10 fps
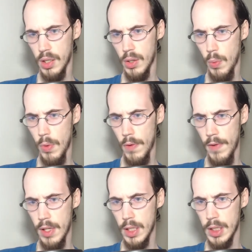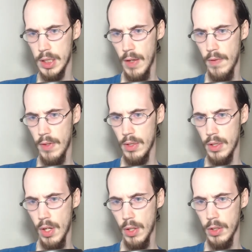The wolf and the seven
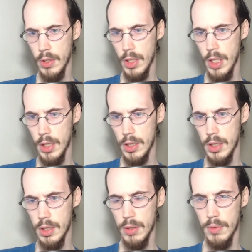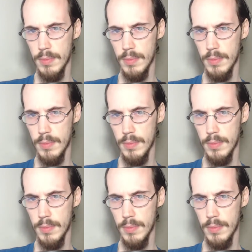young kids.